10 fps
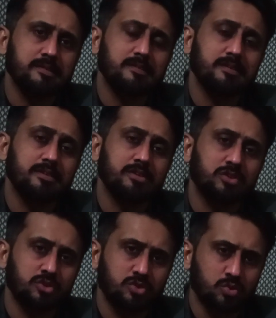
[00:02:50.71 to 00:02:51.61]
is
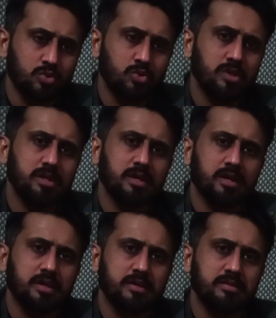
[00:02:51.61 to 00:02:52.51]
usually
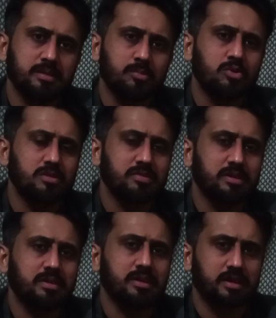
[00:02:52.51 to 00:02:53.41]
is the more
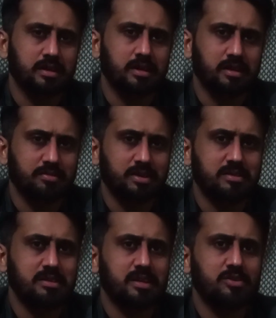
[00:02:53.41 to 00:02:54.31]
severe
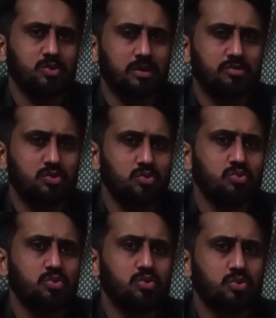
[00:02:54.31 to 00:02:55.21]
infection, and you have
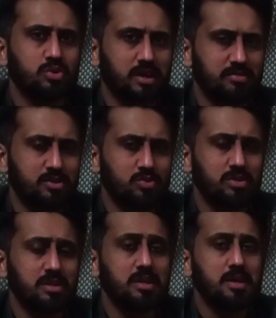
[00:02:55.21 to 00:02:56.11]
to refer to
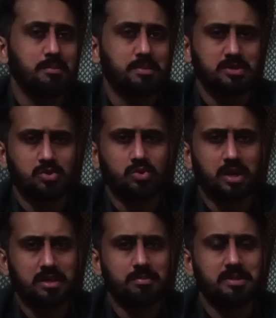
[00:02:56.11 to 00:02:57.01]
the patient to the
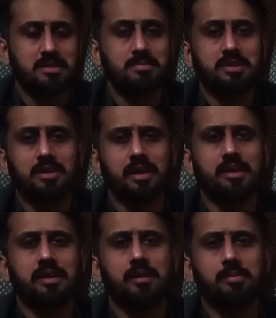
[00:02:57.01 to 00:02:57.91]
eye specialist.
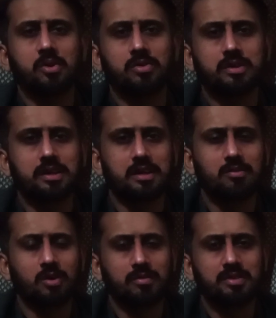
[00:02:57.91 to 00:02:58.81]
It can, because it can
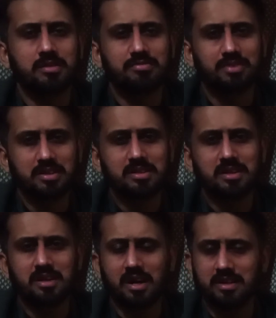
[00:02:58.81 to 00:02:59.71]
involve the
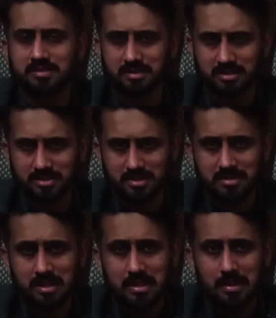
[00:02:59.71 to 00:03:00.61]
further eye structures,
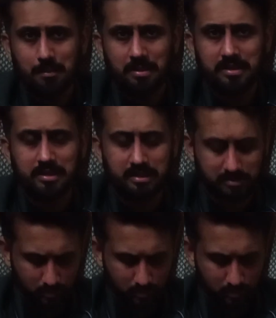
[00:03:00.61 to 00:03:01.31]
but it